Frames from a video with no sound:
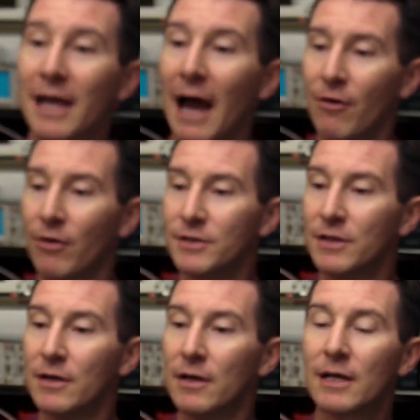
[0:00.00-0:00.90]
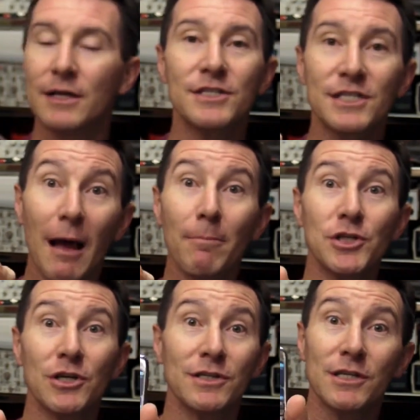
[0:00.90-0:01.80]
current
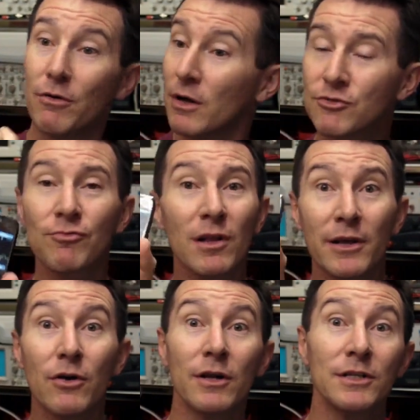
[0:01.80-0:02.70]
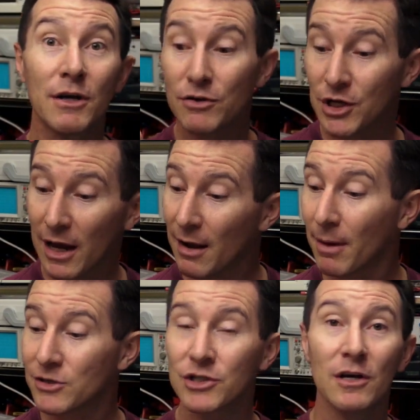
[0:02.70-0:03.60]
consumption. So it's really good. It tells you how
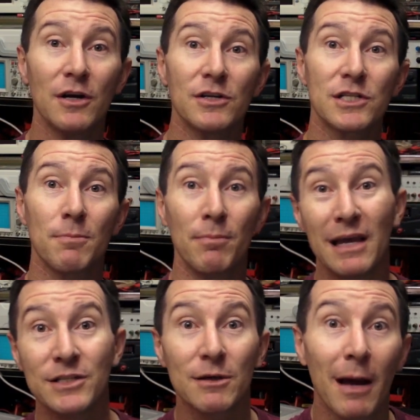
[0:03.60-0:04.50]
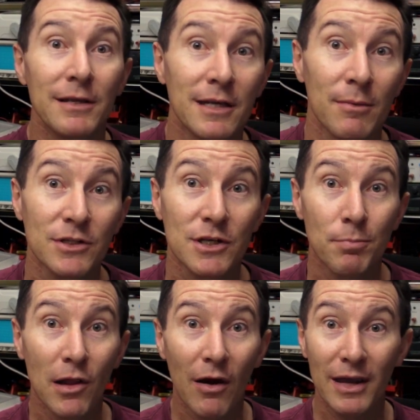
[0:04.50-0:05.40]
much, estimates how much
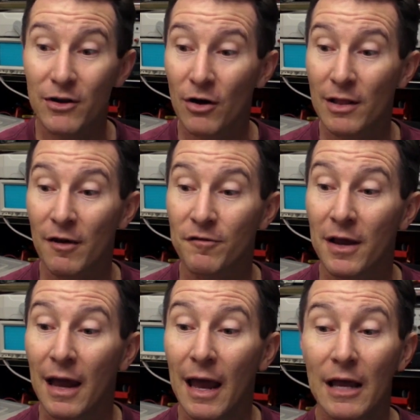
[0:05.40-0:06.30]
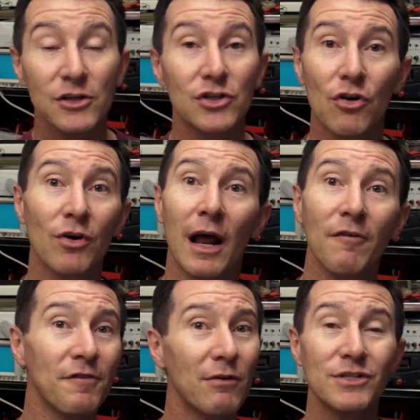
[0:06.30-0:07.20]
supply you got left. And sure
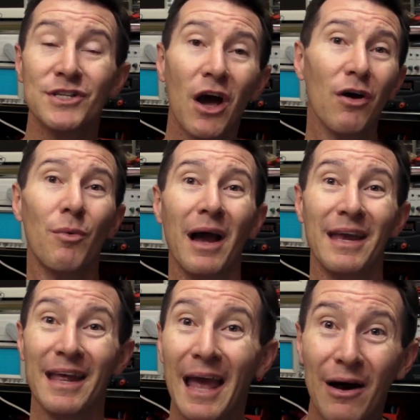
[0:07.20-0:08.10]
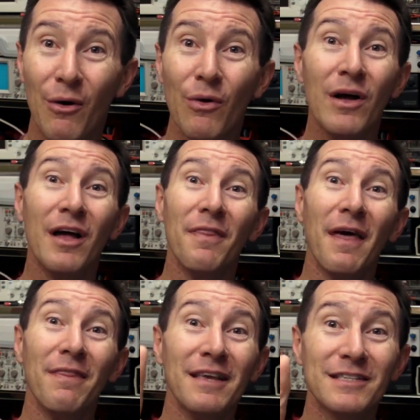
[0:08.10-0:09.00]
enough, there was no way in hell
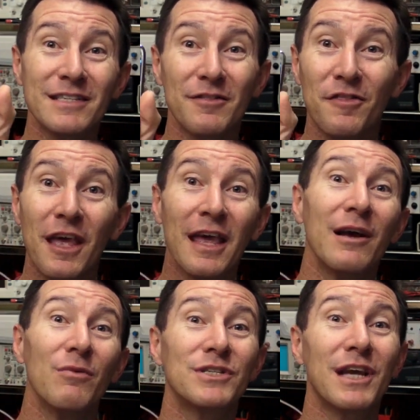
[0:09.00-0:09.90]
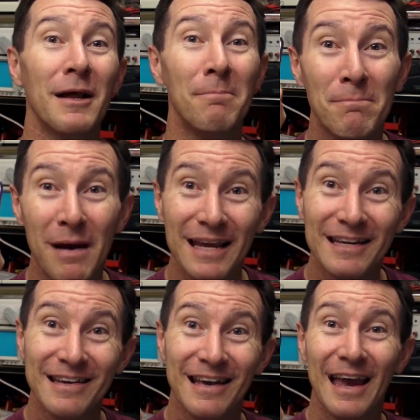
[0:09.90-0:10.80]
that this thing was going to
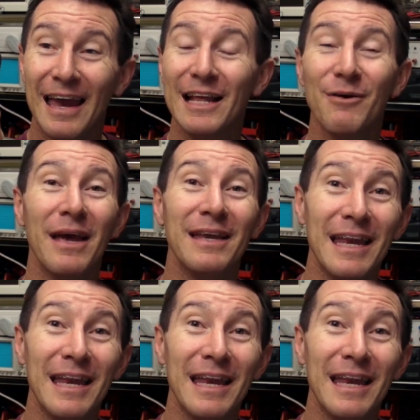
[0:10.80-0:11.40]
meet anywhere